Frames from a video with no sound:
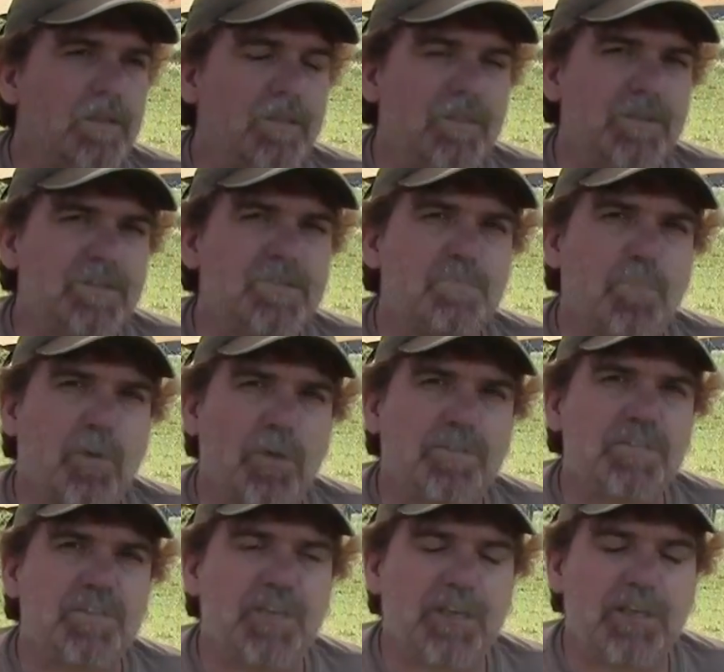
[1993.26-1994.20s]
This
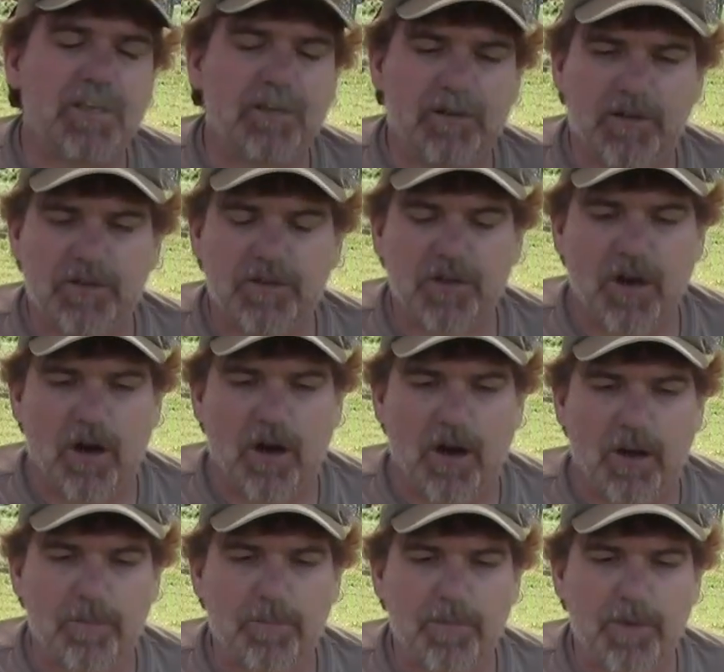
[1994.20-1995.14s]
particular
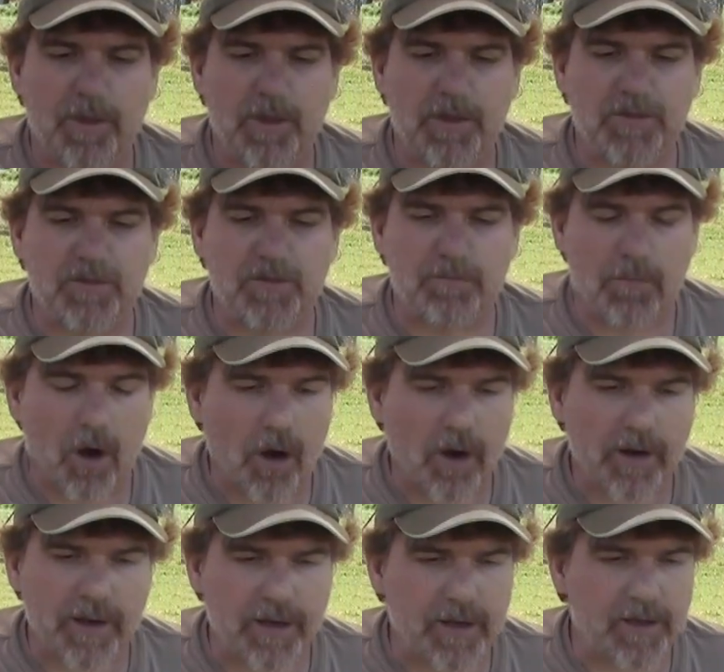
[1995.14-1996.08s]
tarp is
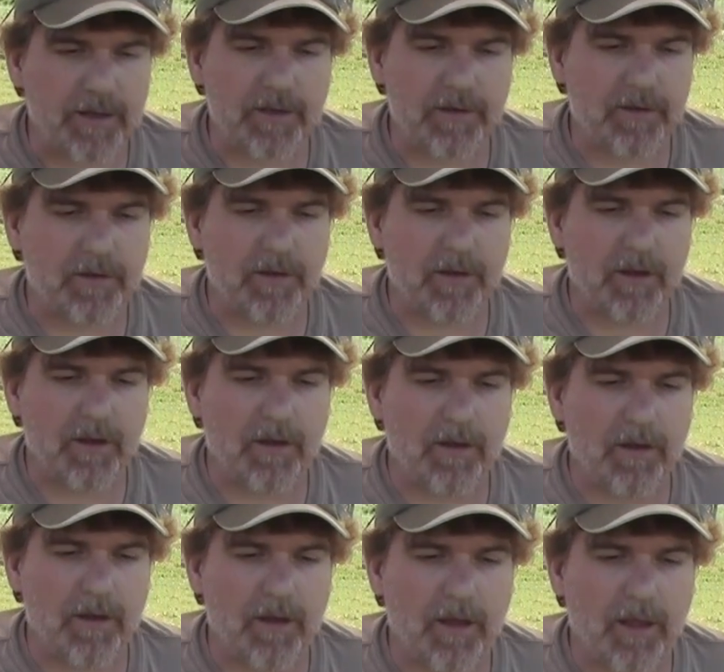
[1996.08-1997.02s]
marketed
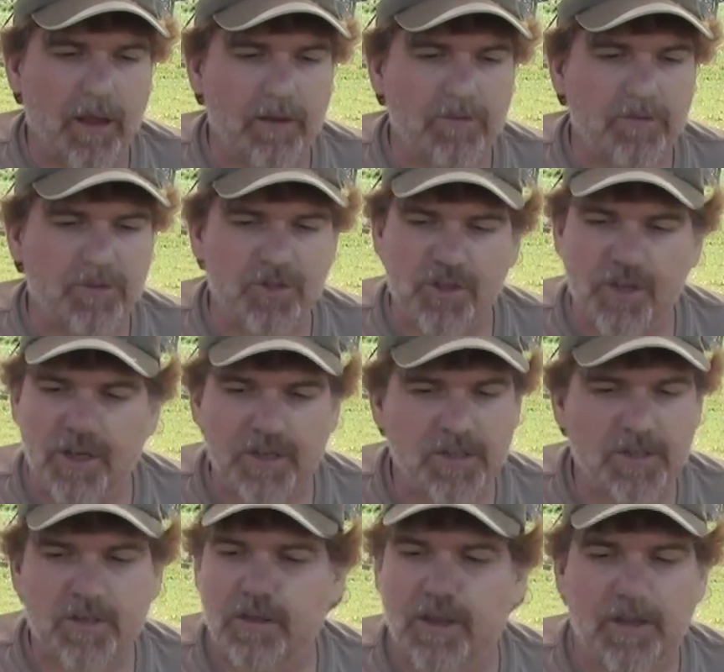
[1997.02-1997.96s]

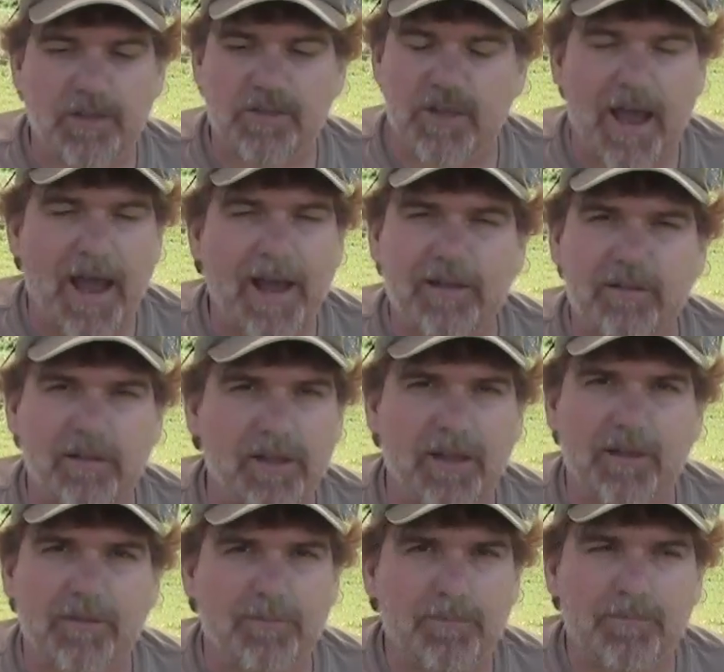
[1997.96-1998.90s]
just
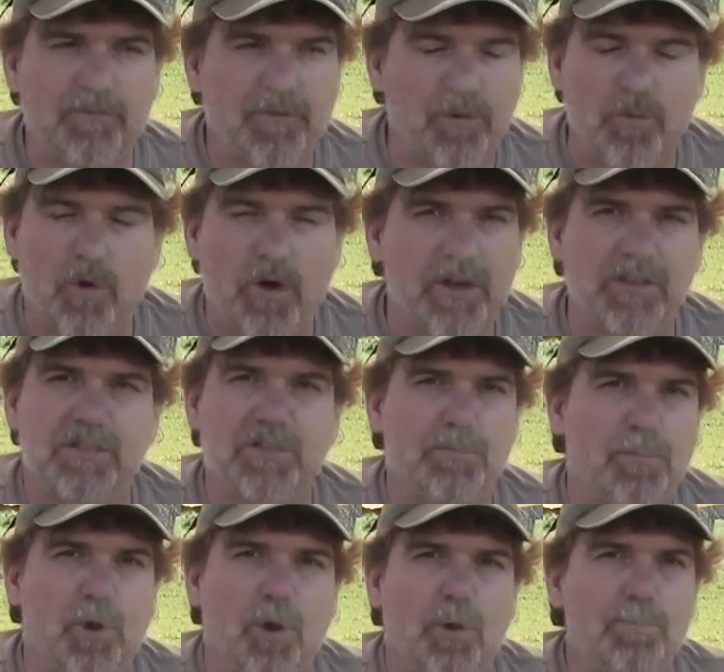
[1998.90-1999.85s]
exactly for what it's
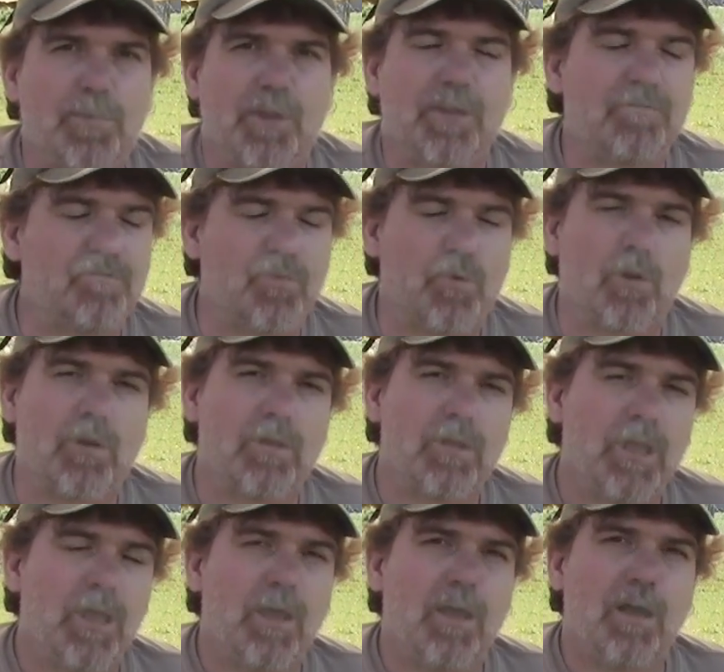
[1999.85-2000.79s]
appropriate for.
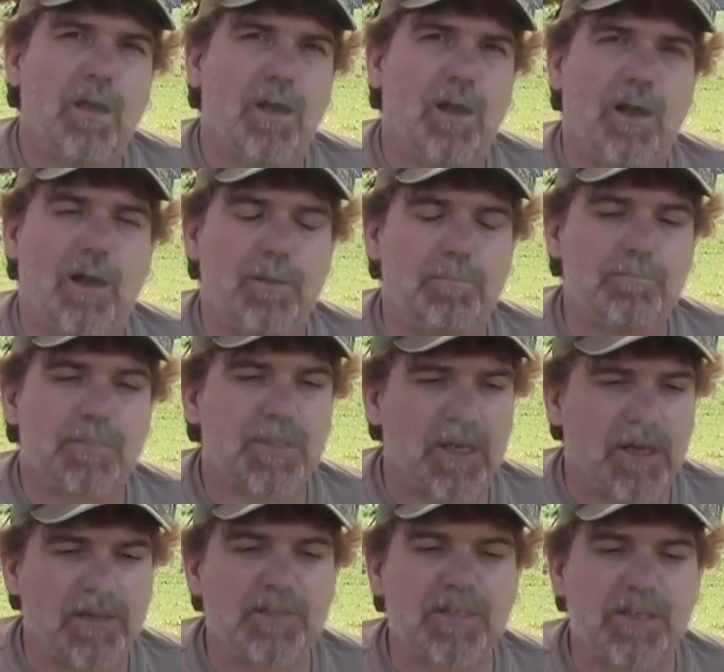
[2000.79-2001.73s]

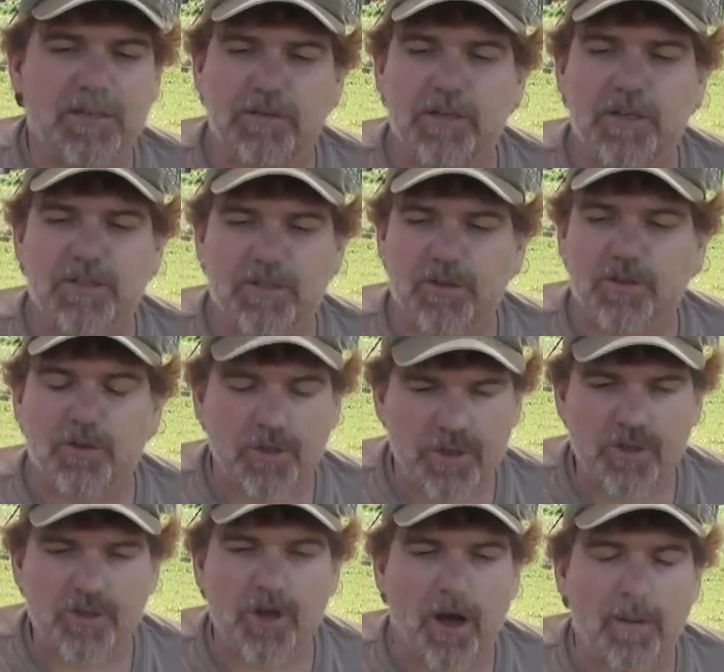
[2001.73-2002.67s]
Kelty does a
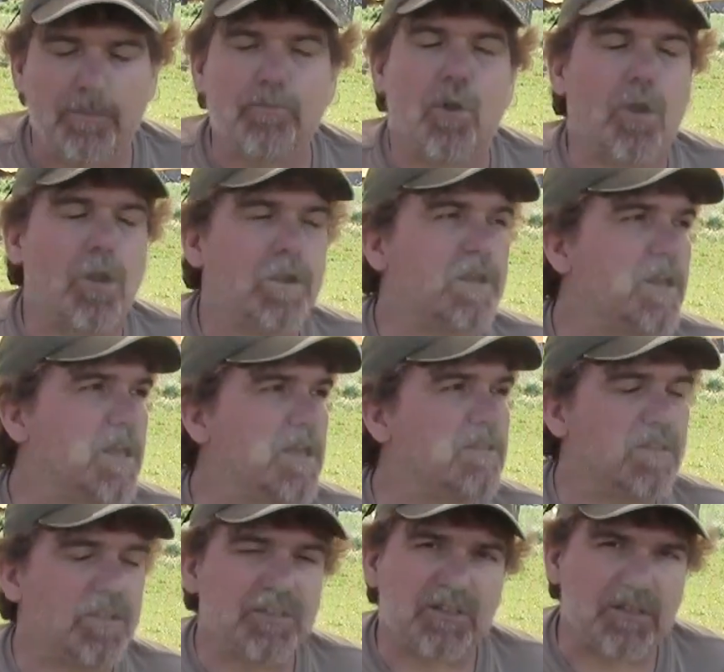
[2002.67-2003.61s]
good job
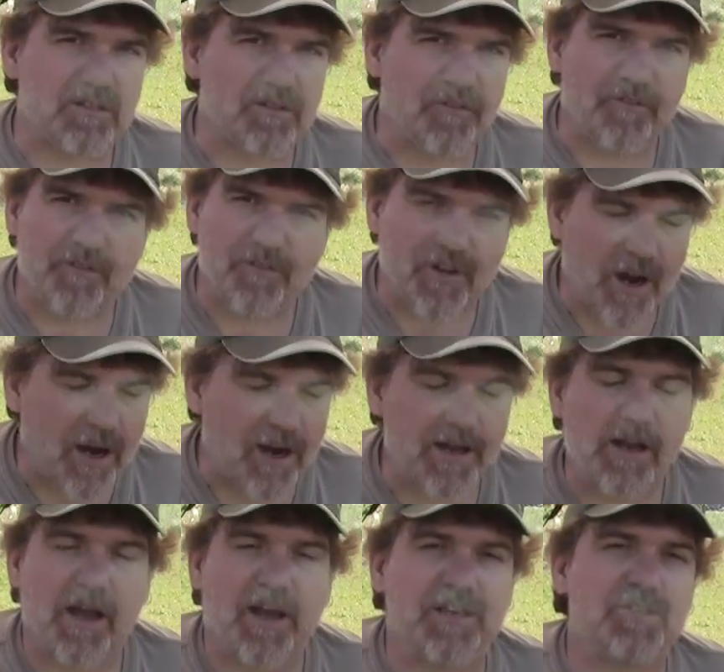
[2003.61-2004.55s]
marketing. This is a very
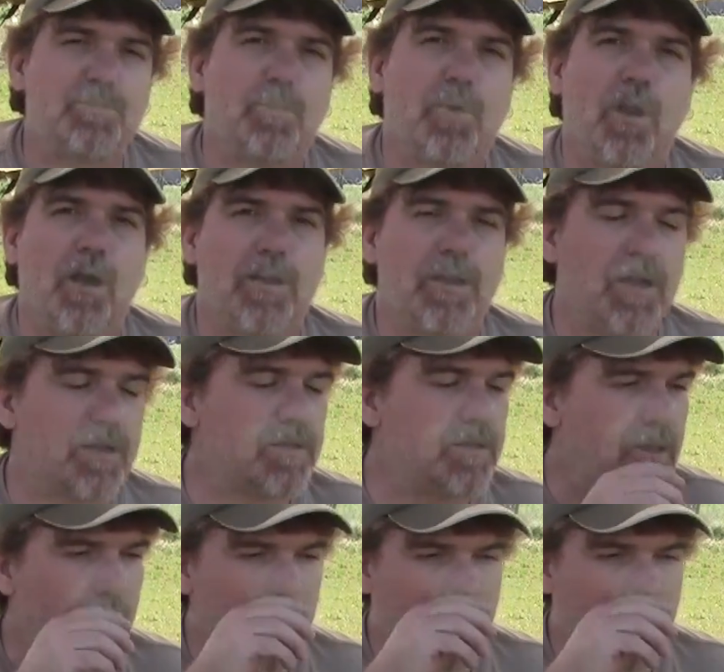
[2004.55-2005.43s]
nice product.